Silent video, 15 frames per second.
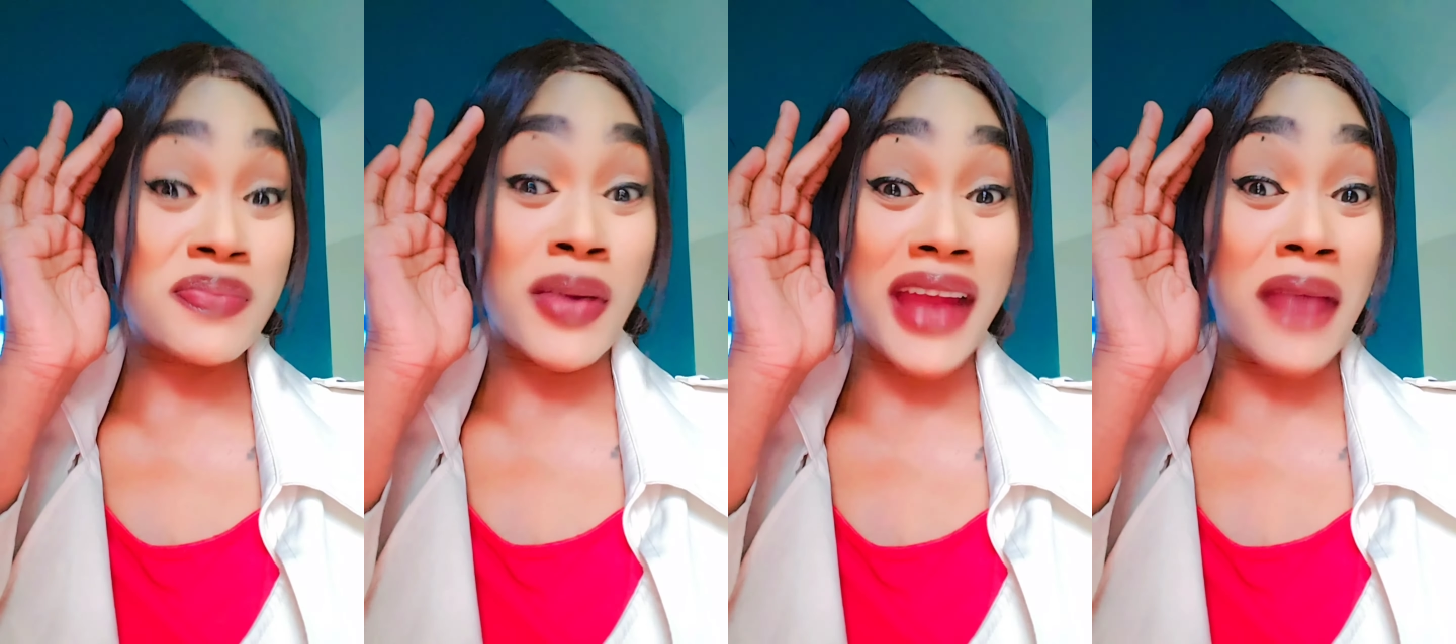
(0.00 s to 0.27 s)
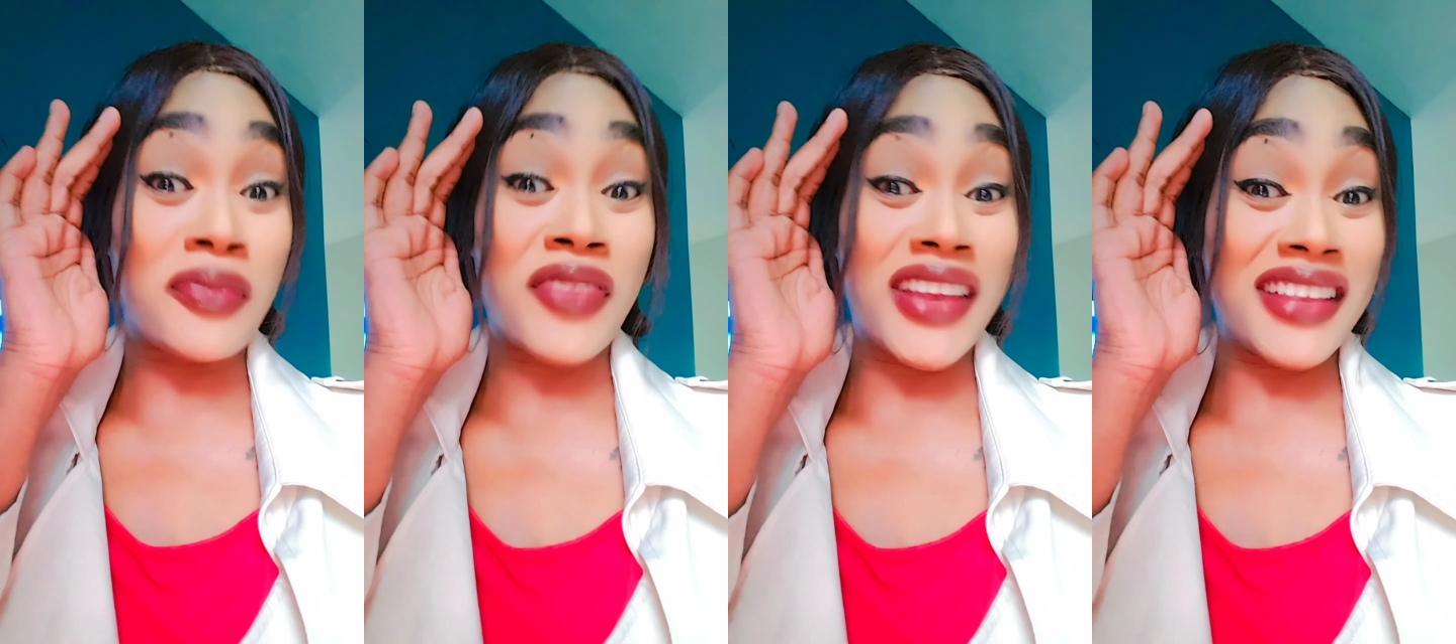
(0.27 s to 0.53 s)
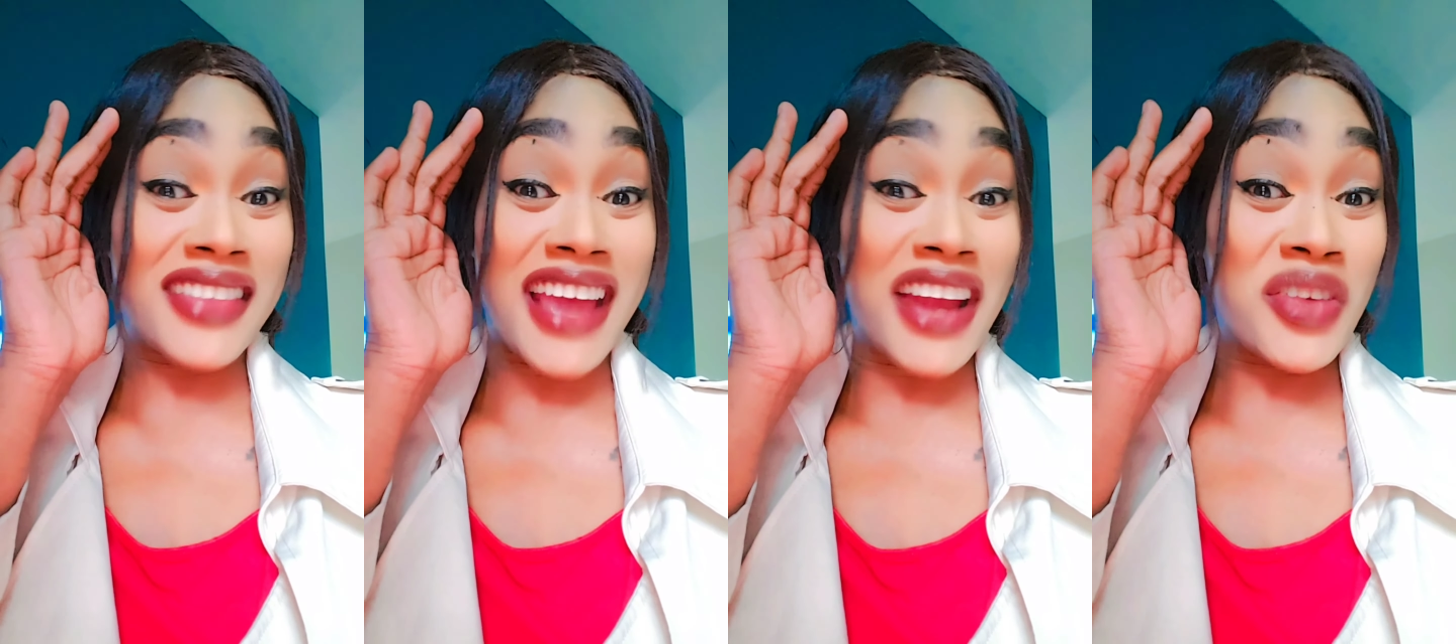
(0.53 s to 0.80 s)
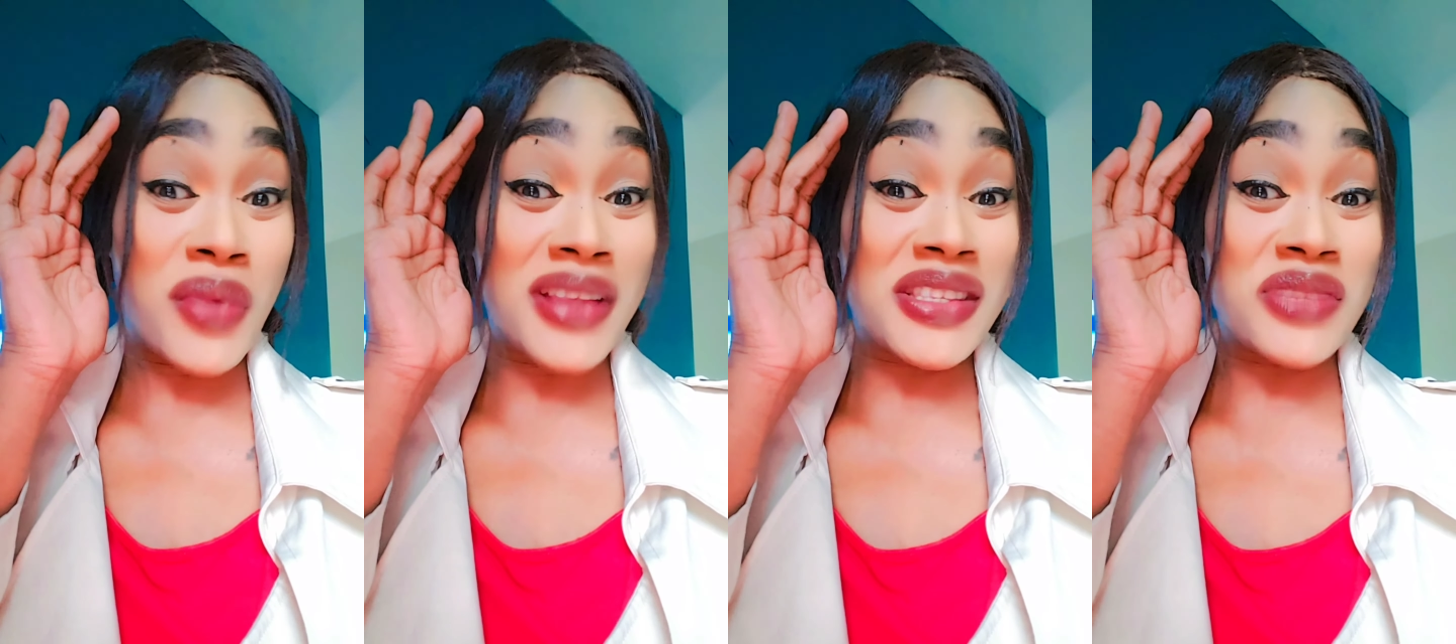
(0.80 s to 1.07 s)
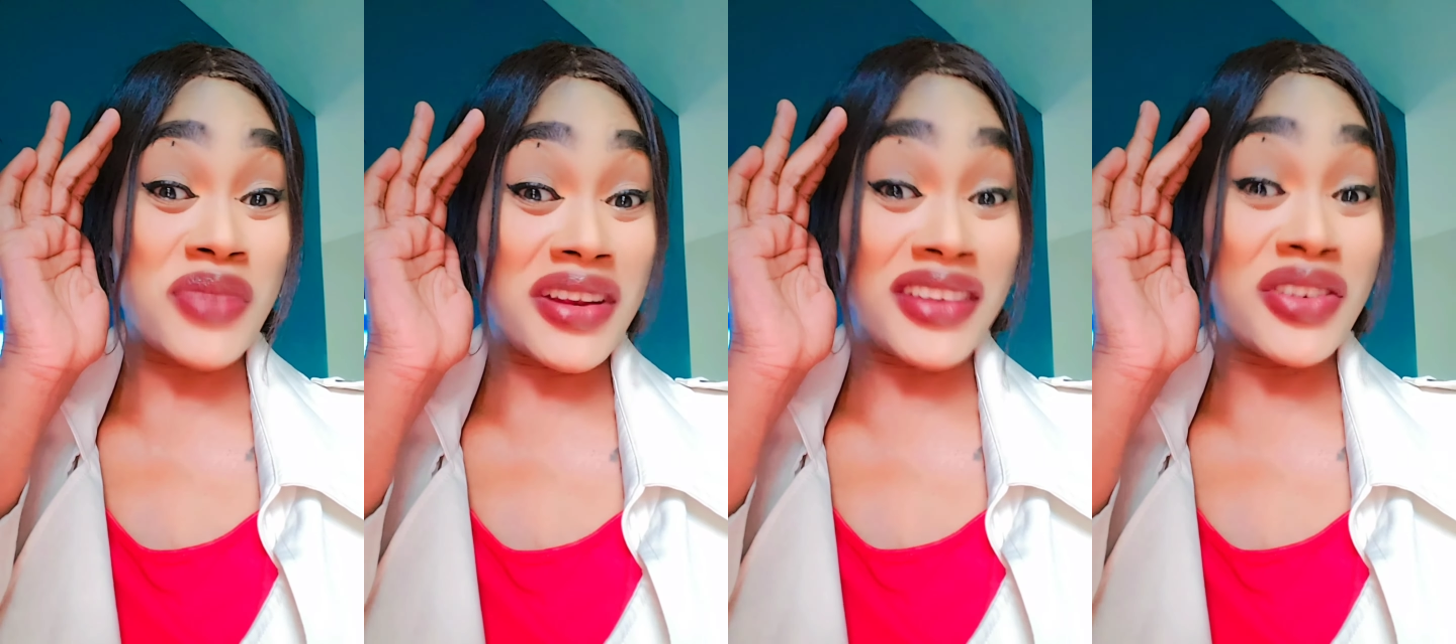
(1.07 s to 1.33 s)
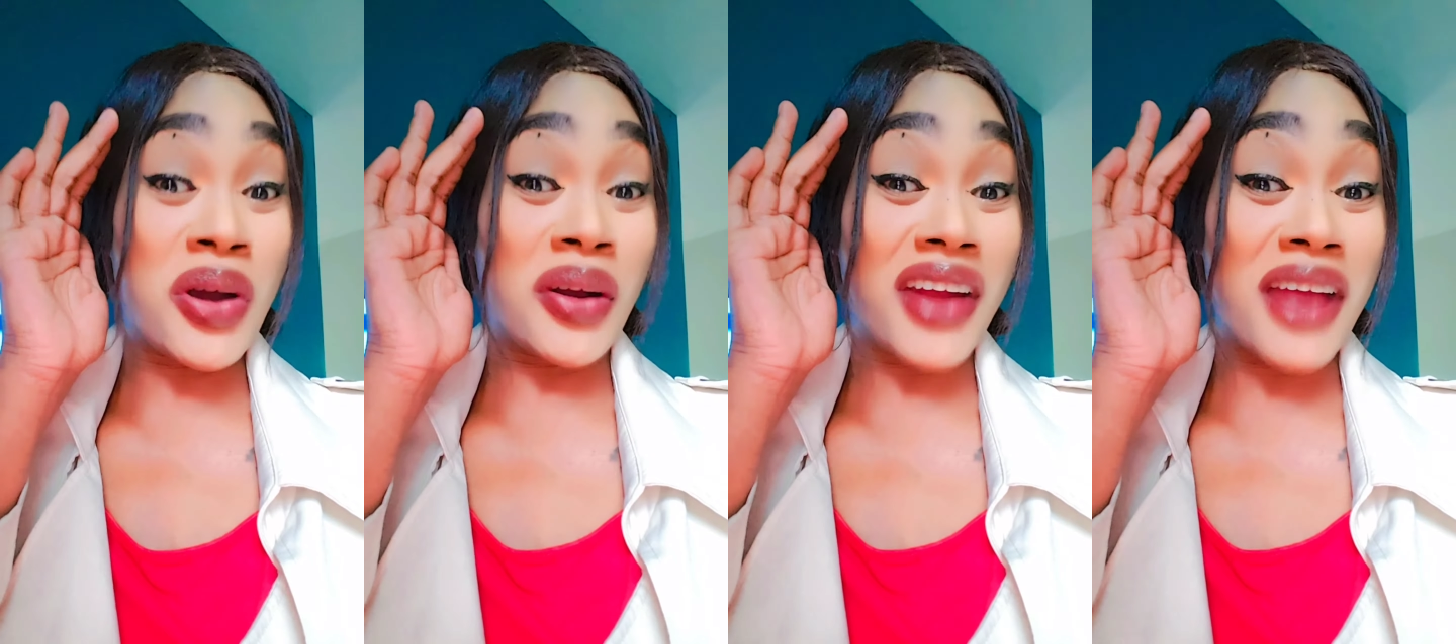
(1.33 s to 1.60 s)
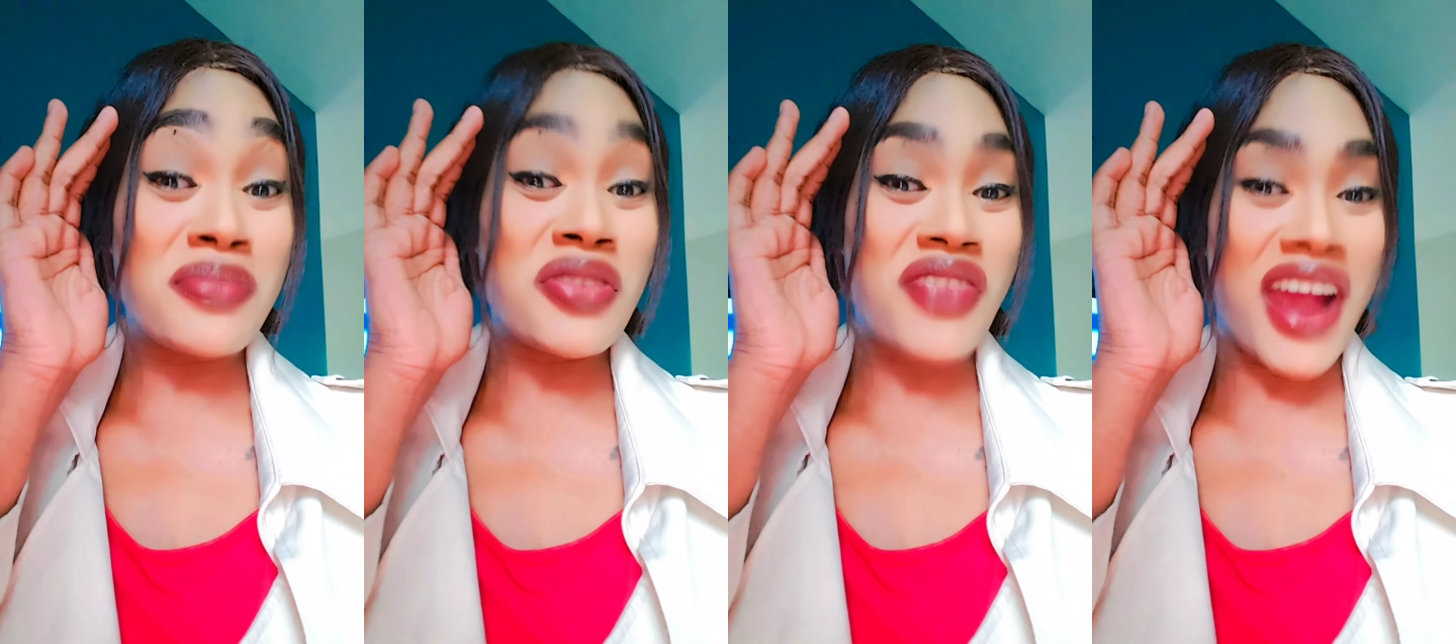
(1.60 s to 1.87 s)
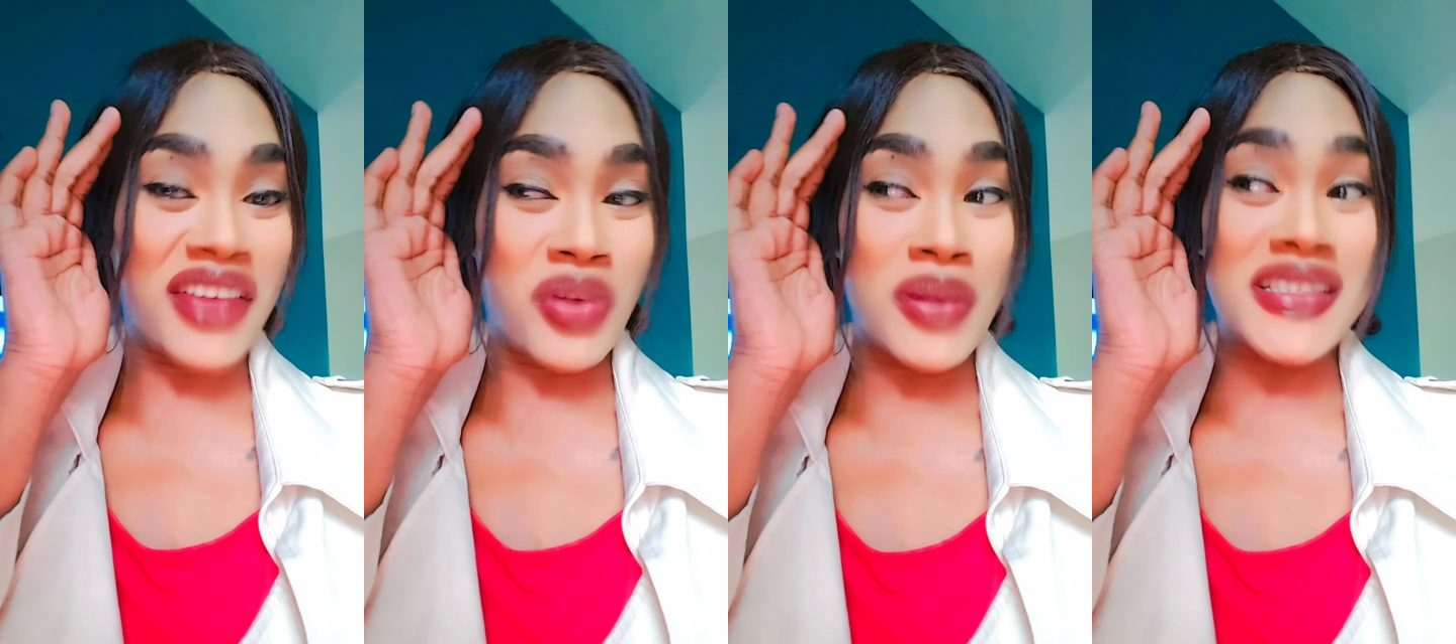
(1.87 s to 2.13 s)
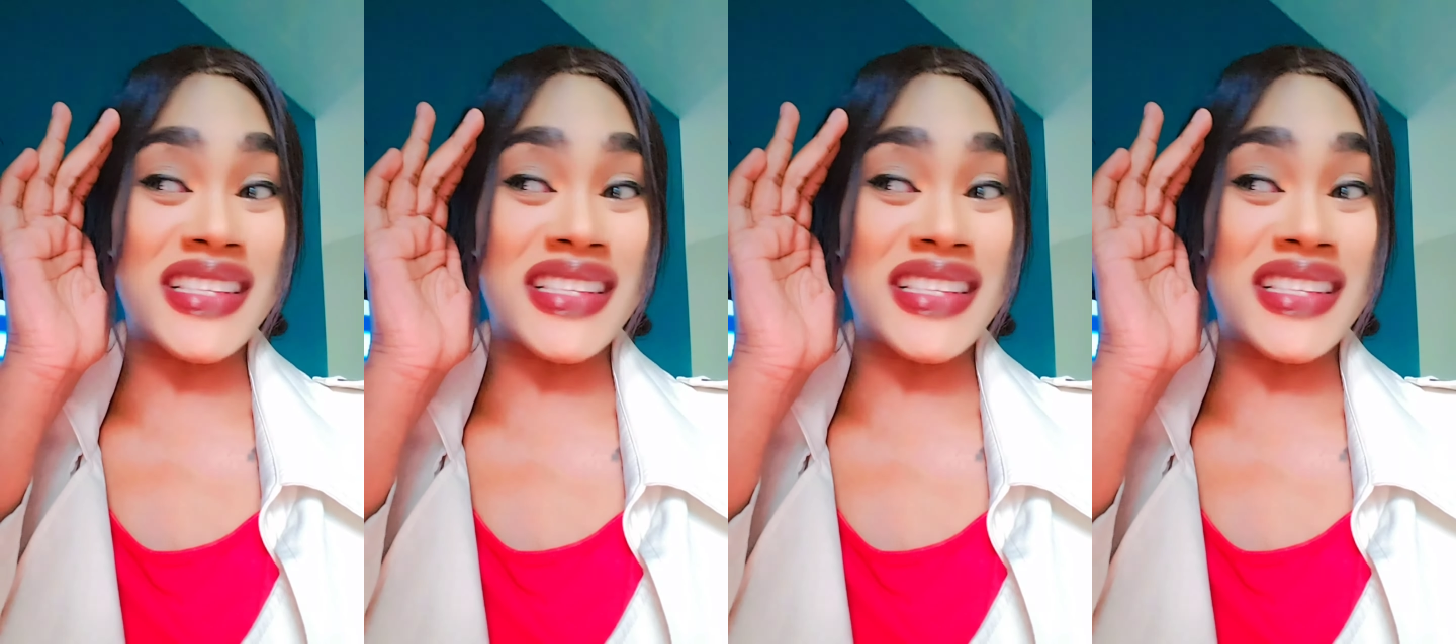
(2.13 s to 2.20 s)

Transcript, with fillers: but I'm feeling the anointing running down on me right now.